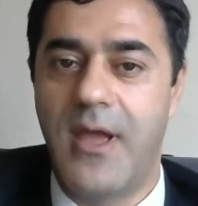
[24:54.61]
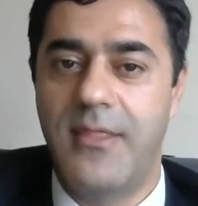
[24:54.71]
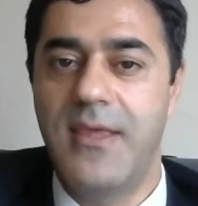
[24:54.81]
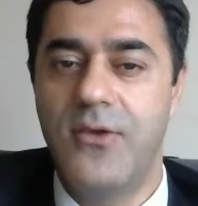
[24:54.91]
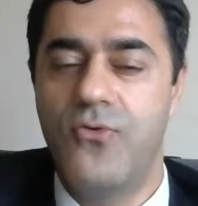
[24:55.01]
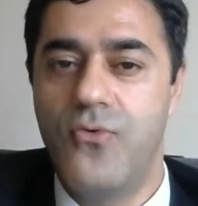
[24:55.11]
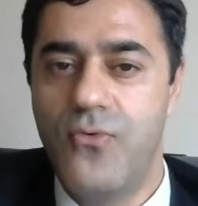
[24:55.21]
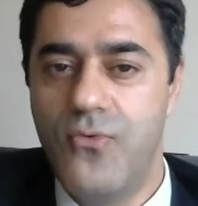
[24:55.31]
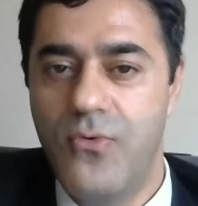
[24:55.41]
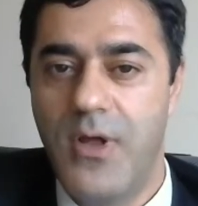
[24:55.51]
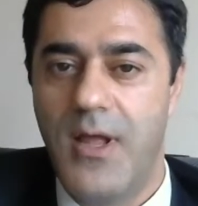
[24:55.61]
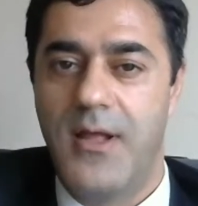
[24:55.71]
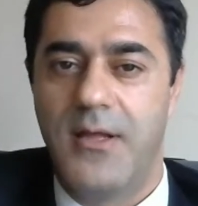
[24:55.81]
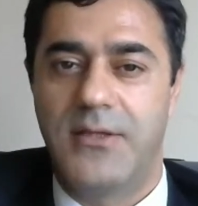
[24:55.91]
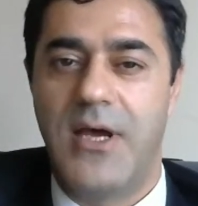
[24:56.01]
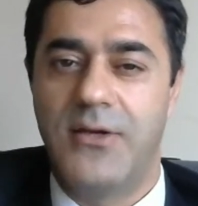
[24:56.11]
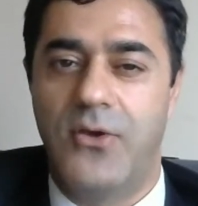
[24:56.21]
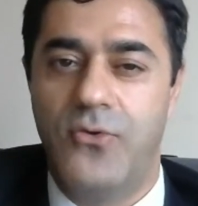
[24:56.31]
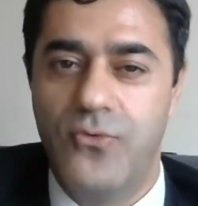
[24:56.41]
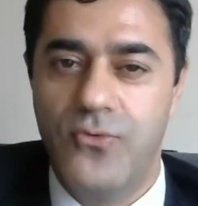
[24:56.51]
I think you
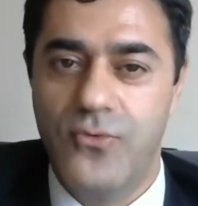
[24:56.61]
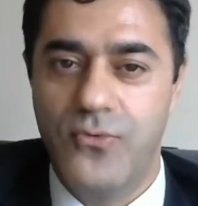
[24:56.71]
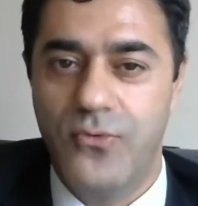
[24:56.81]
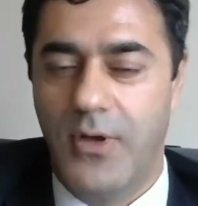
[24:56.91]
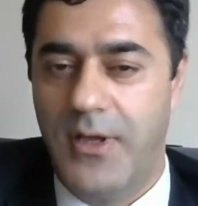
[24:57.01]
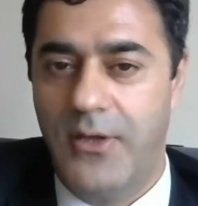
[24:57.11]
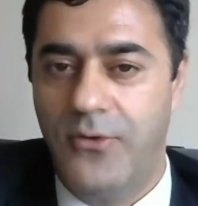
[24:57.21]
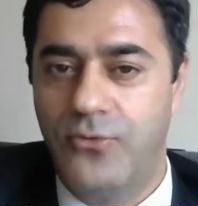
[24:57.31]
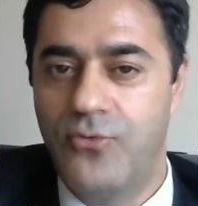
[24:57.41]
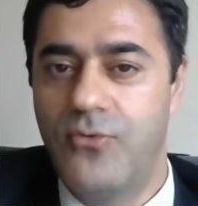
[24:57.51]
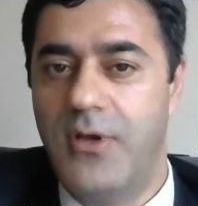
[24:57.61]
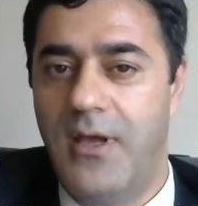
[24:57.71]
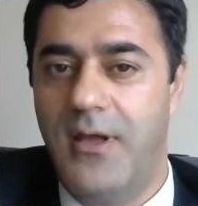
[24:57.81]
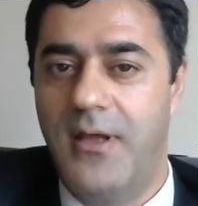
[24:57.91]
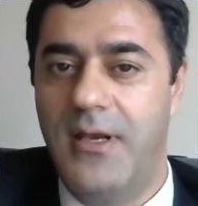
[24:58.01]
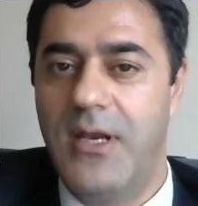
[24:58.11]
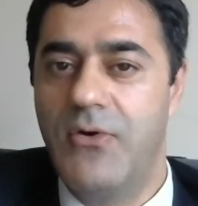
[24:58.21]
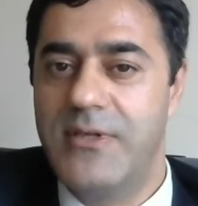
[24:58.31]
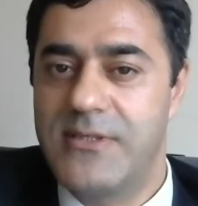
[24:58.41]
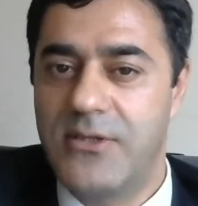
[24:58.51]
Tarek, you took
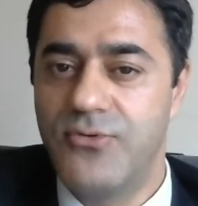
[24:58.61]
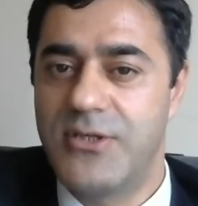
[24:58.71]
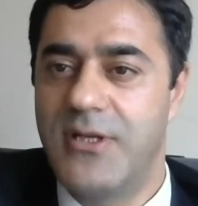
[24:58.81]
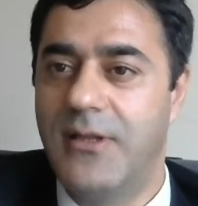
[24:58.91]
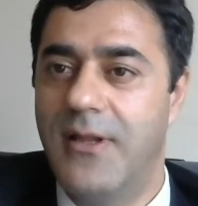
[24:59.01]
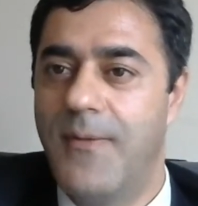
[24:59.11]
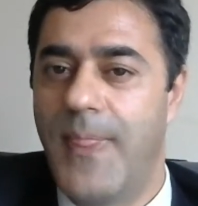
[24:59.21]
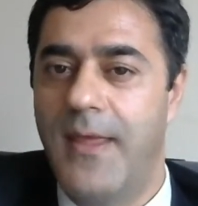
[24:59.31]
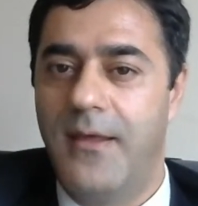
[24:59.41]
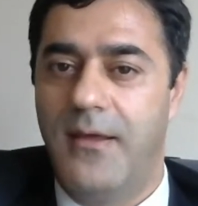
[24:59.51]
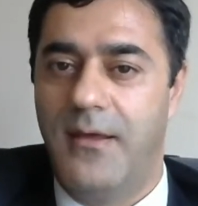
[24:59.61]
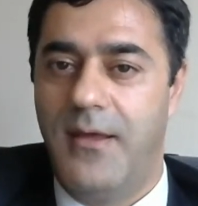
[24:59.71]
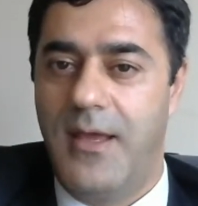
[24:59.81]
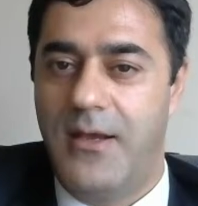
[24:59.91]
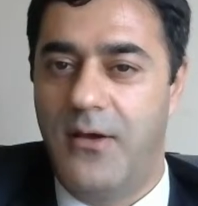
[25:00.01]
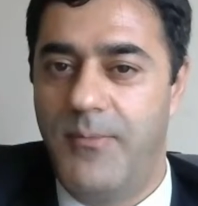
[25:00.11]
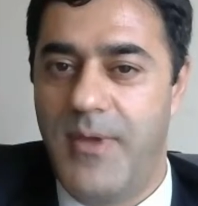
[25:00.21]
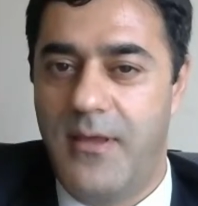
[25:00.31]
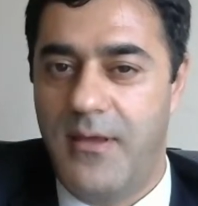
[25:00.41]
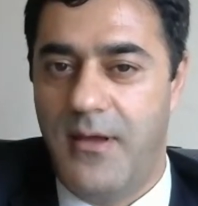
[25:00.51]
neo-institutional
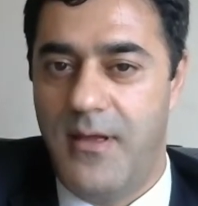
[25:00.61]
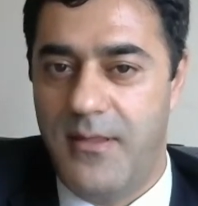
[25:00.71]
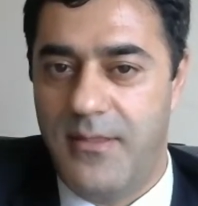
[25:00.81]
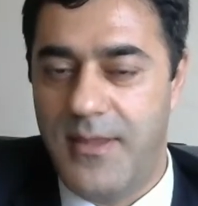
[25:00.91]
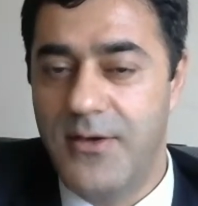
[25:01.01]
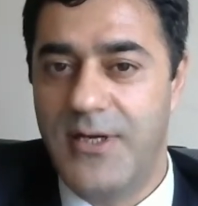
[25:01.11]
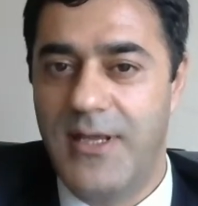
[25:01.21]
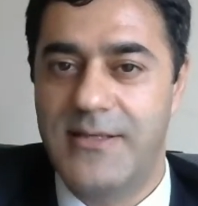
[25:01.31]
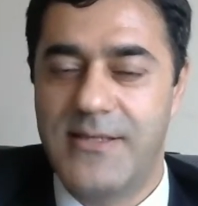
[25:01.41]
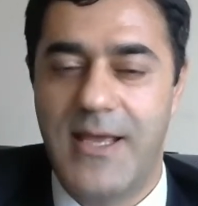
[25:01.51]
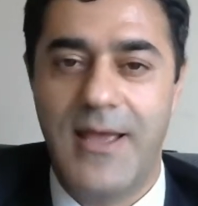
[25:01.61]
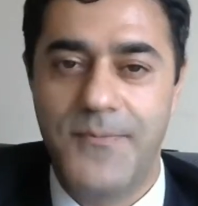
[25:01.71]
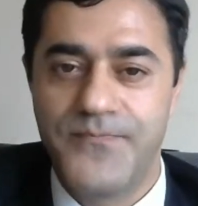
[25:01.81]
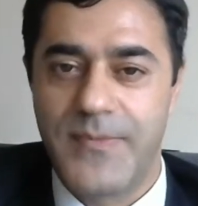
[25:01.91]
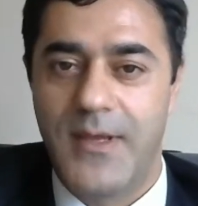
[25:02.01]
economic theory as a